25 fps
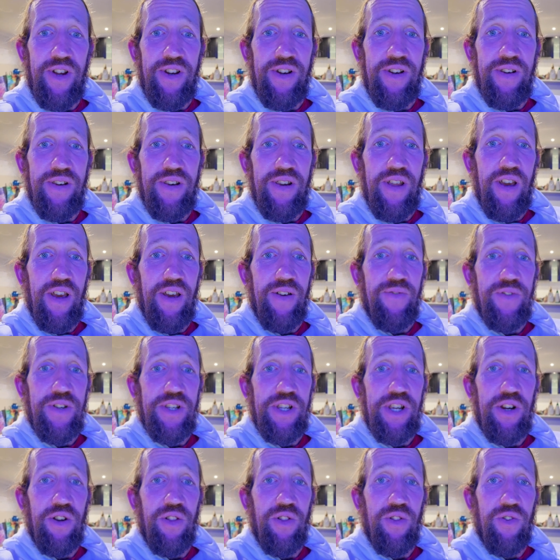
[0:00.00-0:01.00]
run. I
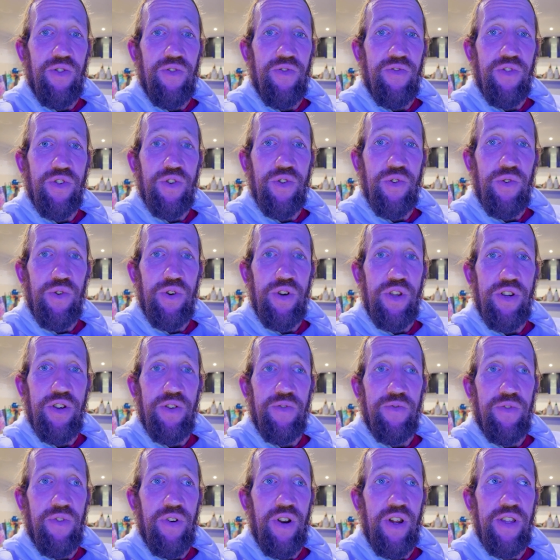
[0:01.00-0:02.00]
haven't done a lot of recording
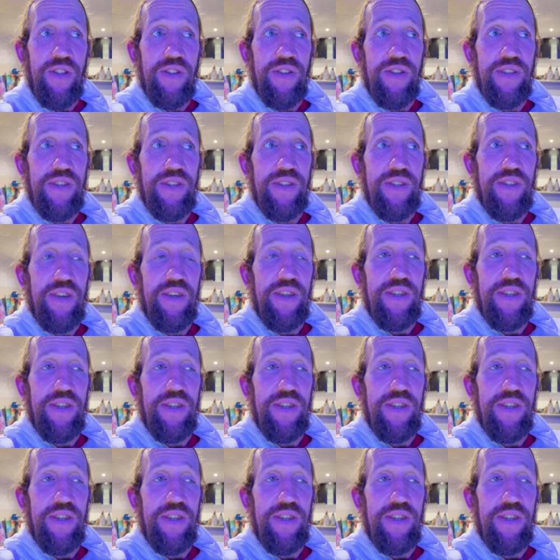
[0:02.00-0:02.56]
of runs.